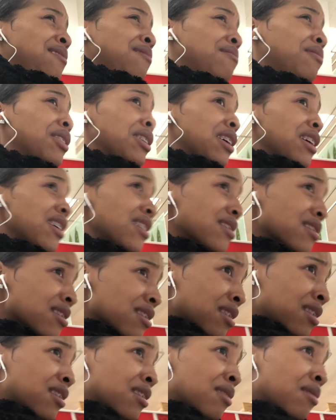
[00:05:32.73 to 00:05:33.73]
for this?
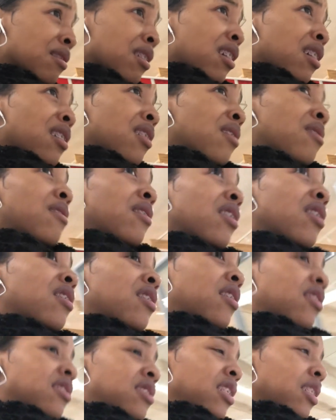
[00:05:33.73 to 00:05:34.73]

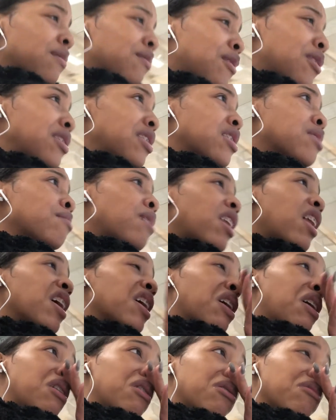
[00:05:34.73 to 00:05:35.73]
Just for this? Not like
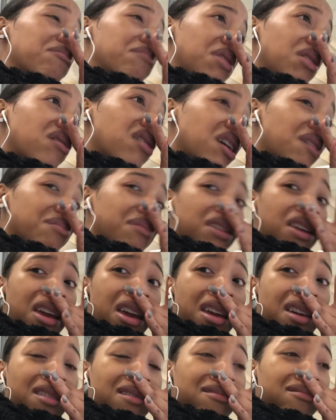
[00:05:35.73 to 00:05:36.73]
old milk up in
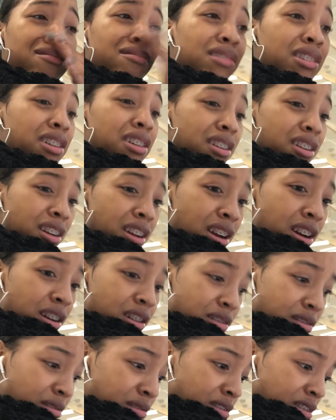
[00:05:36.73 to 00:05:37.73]
here?
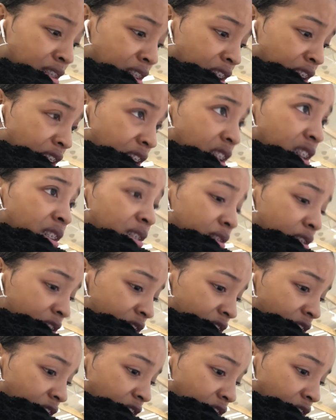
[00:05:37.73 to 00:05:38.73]
Girl,
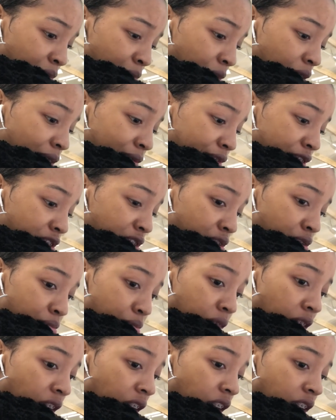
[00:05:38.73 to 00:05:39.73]
shut your mouth and shoot
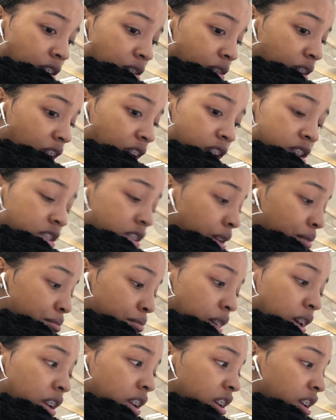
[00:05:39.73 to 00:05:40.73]
me. I know they got something
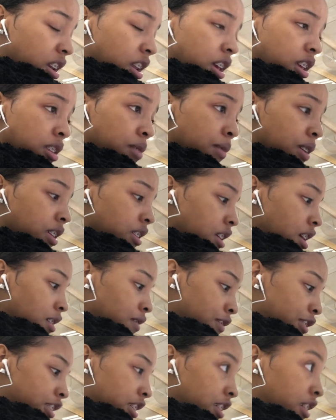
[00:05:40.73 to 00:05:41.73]
better than this, because that's
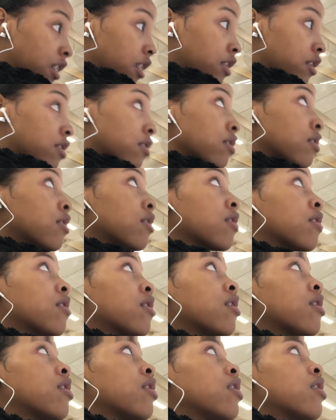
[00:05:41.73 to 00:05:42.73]
ridiculous.
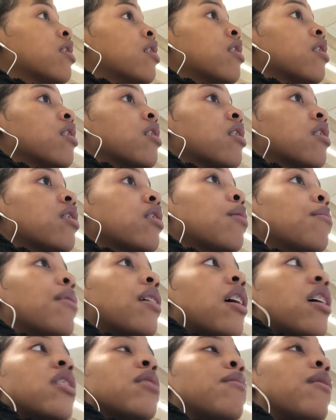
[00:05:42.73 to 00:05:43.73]

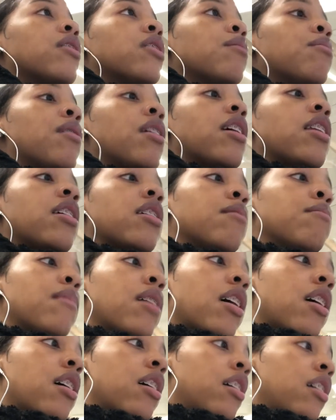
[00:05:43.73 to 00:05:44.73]
Nobody is about to pay the
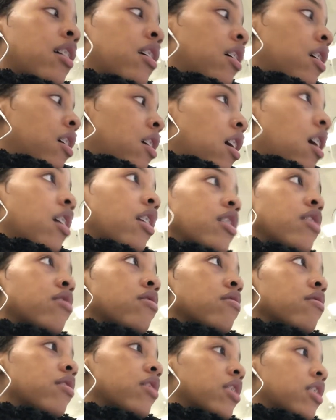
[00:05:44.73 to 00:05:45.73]
mine. Are they
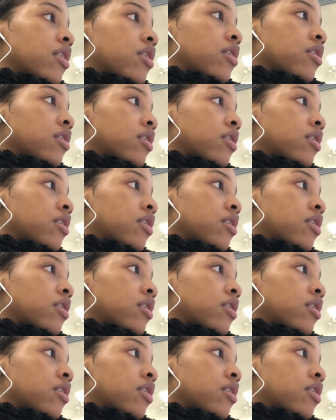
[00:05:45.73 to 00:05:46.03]
serious?